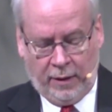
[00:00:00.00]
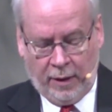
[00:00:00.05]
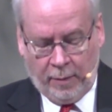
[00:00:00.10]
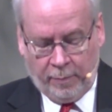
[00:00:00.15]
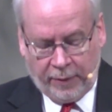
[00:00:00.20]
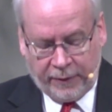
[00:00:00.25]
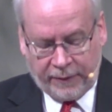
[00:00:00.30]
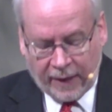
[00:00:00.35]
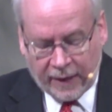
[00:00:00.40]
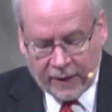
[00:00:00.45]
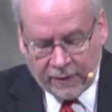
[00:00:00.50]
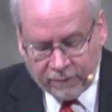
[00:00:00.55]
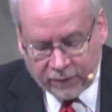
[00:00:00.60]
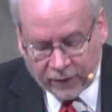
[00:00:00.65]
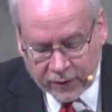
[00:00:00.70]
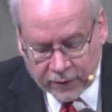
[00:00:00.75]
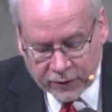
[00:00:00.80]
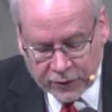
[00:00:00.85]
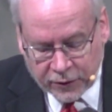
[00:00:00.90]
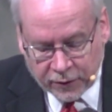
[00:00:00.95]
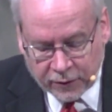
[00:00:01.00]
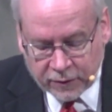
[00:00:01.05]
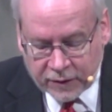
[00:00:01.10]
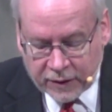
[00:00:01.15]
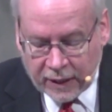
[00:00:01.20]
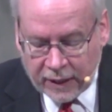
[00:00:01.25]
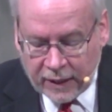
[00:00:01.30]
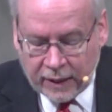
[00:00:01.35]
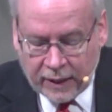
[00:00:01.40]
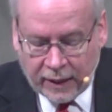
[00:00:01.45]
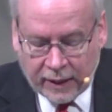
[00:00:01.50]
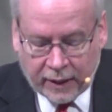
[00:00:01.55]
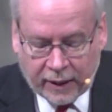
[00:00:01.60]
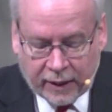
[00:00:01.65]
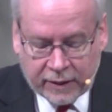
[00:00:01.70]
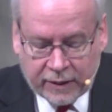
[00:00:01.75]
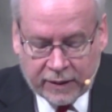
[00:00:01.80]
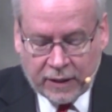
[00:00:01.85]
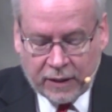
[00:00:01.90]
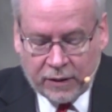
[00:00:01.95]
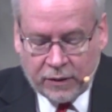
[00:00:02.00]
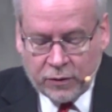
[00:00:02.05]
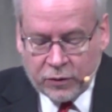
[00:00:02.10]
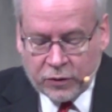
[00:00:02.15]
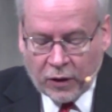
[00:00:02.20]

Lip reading: But then in verse 13, he continues